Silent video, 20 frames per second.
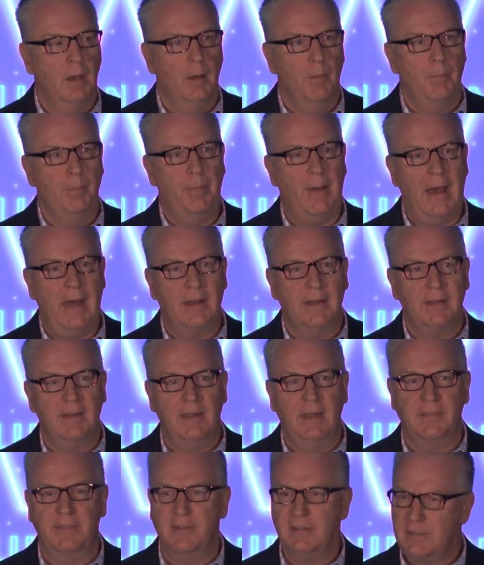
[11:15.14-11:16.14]
But
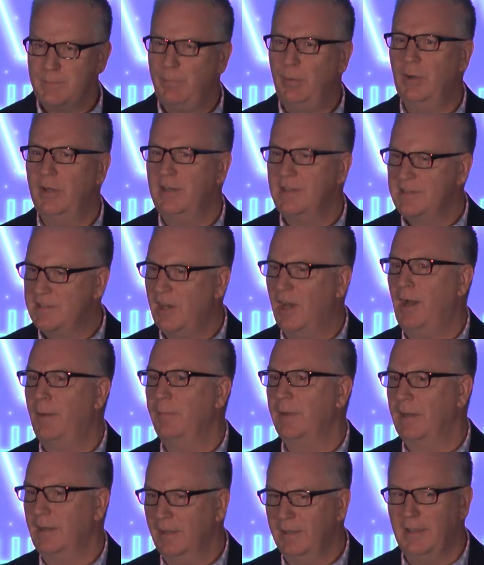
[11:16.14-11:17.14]
at this point in time,
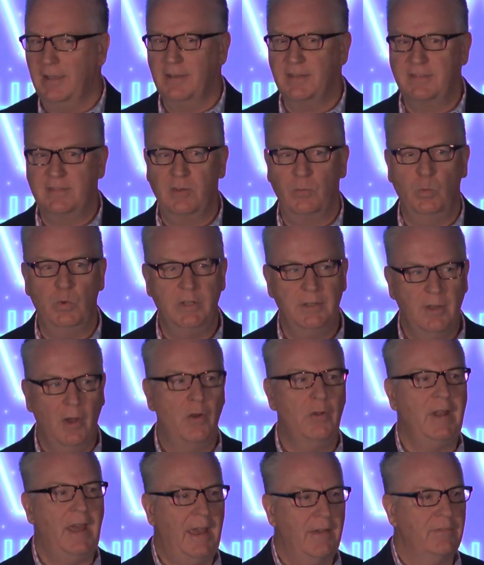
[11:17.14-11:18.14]
at least, we
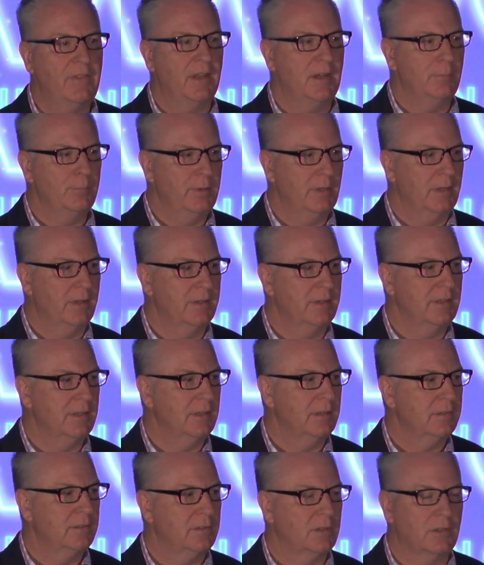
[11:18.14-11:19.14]
don't have that
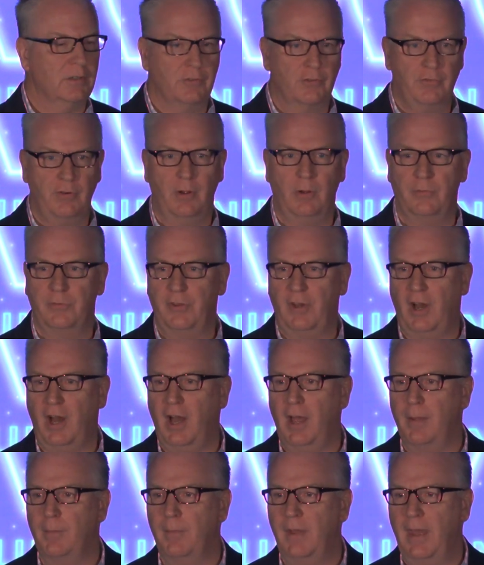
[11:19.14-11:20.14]
ability to control
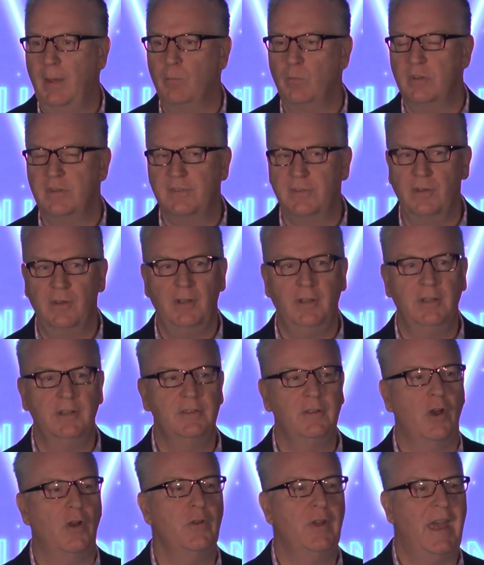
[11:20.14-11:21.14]
time. And we certainly
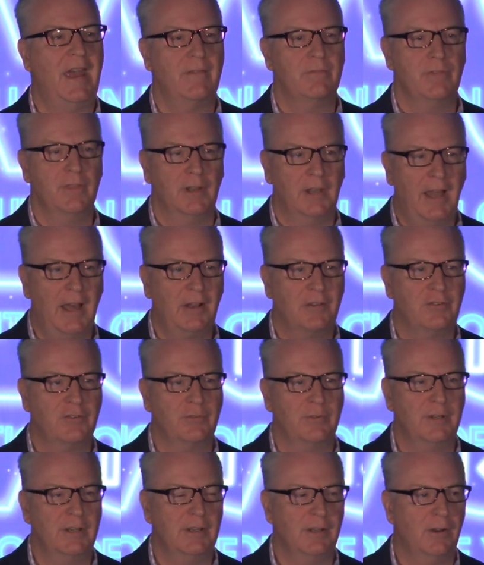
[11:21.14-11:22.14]
don't have the
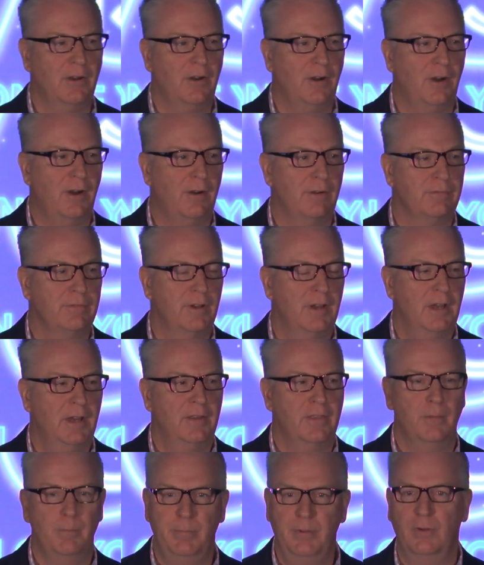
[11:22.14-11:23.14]
luxury of
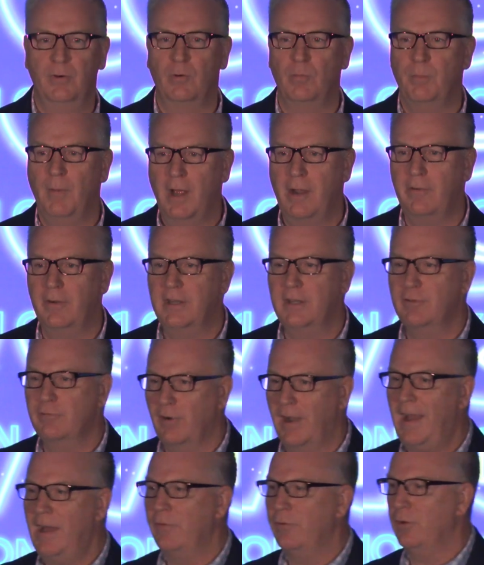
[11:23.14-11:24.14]
the Bill Murray
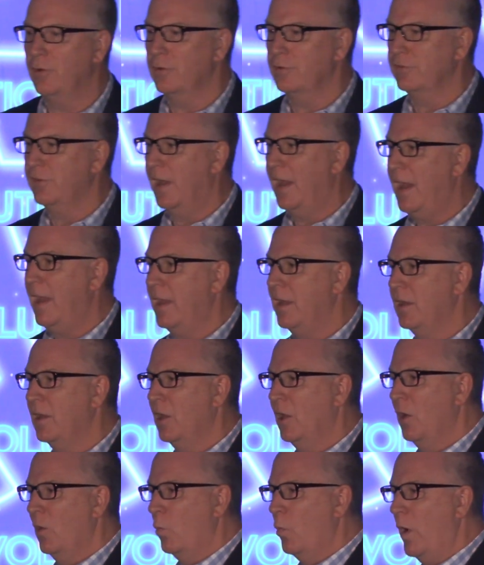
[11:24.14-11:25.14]
Groundhog Day,
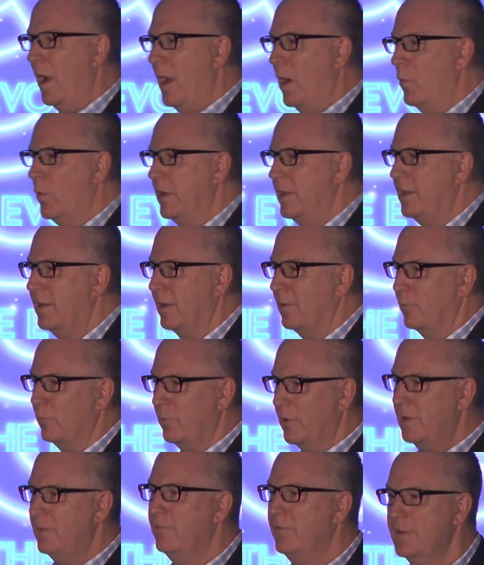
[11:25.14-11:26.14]
where we can
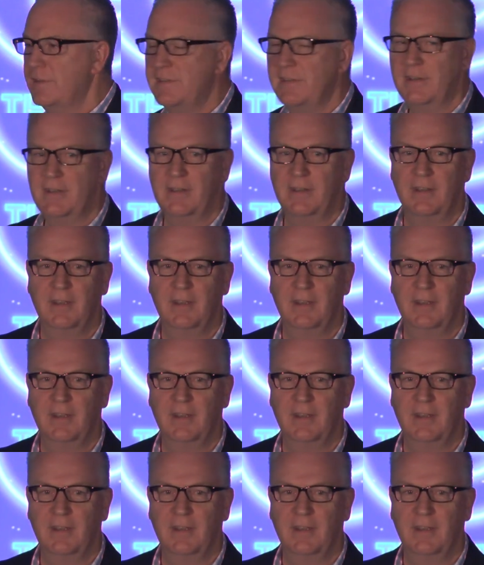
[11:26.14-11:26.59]
revisit